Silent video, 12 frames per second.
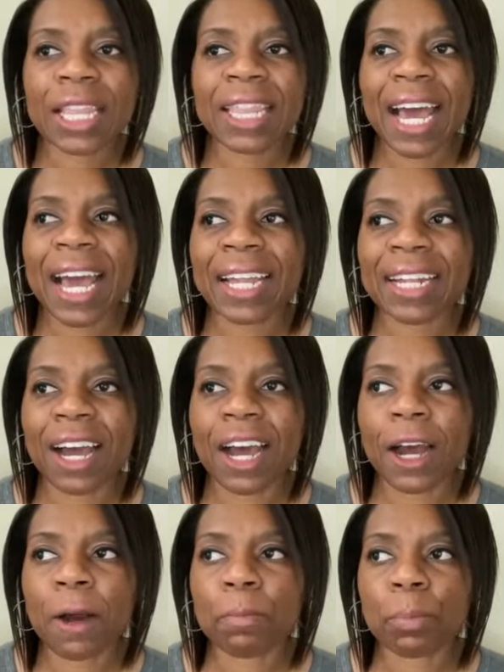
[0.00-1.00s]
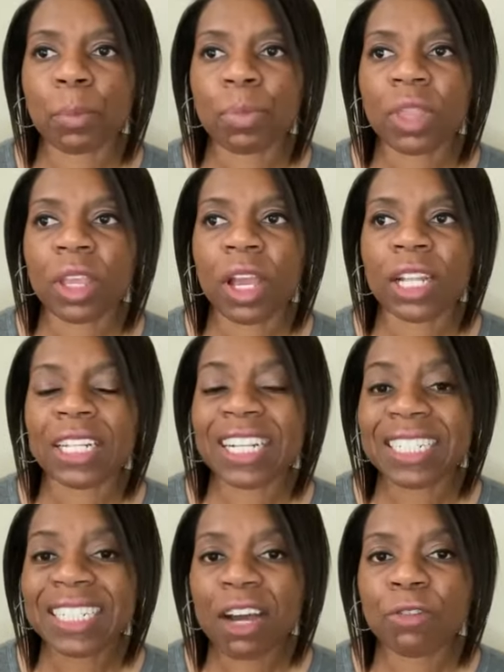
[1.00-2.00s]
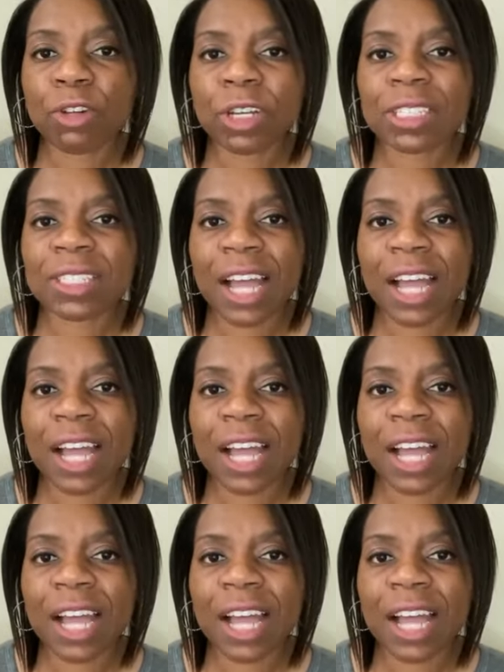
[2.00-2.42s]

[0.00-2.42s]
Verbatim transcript: that um, the devil is